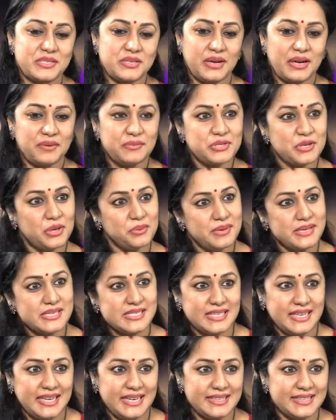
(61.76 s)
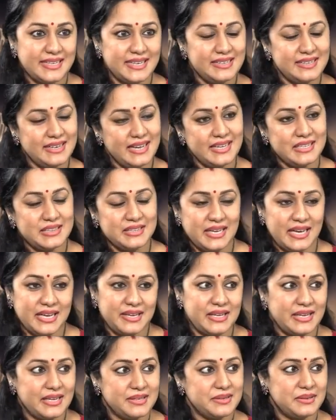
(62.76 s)
So I was always keen. Then
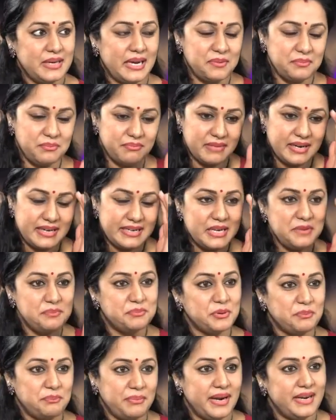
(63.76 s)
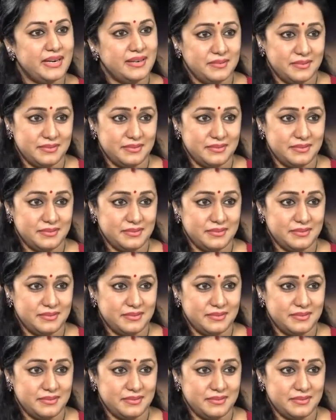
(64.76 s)
I had mentally prepared